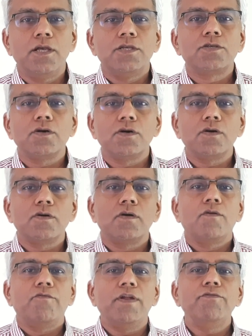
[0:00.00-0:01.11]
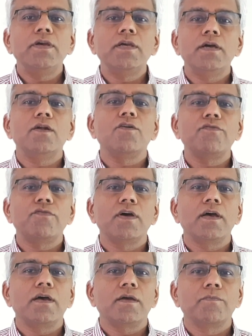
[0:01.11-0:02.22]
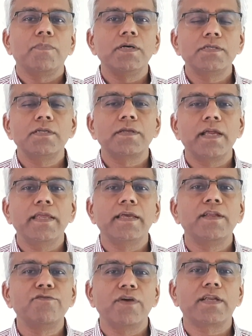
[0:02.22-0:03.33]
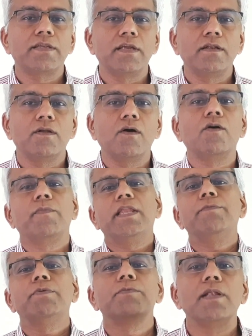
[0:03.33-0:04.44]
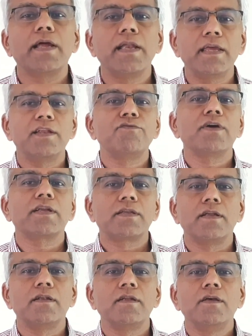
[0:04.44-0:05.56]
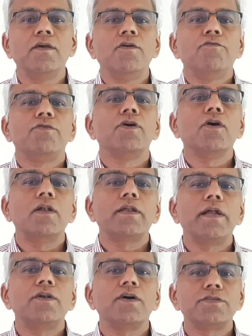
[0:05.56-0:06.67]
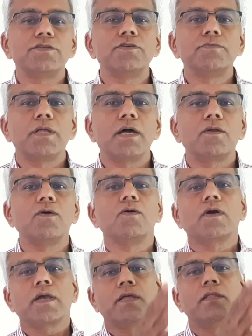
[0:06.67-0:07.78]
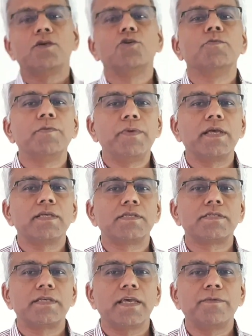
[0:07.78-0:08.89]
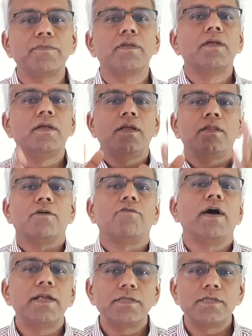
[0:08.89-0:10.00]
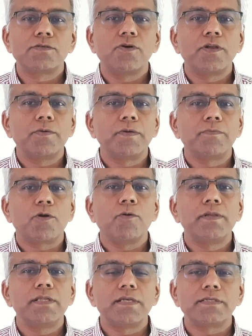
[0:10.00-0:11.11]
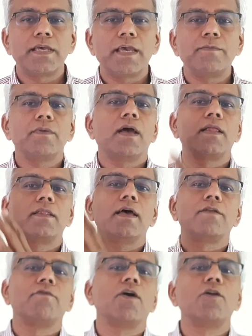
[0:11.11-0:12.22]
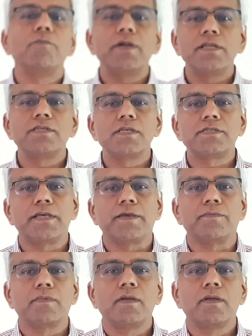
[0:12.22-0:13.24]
So when we hear of a person getting infected or many people getting infected, we all tend to assume that, oh, okay, the human being is the same, the virus is going to be probably the same, and the environment is the same.